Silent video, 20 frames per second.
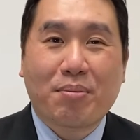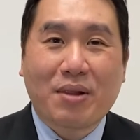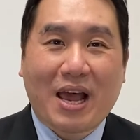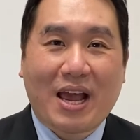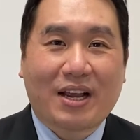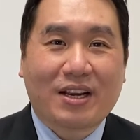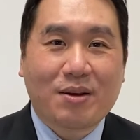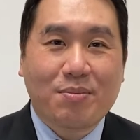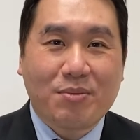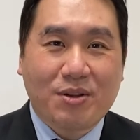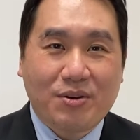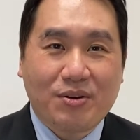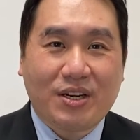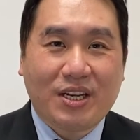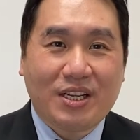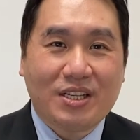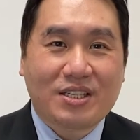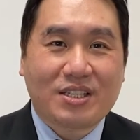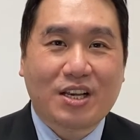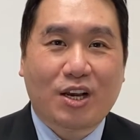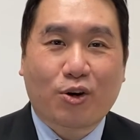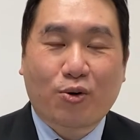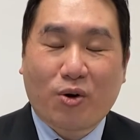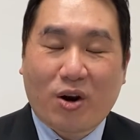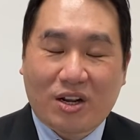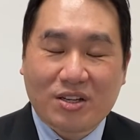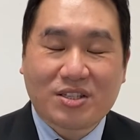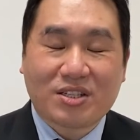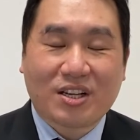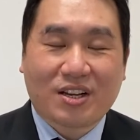Black communities
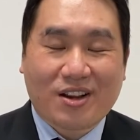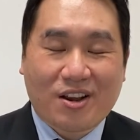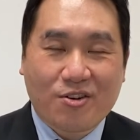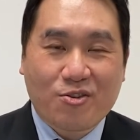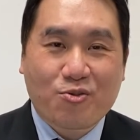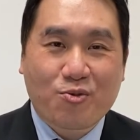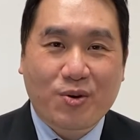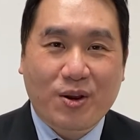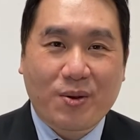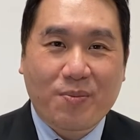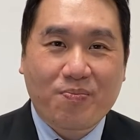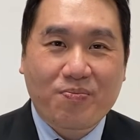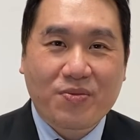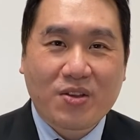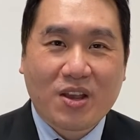across the country.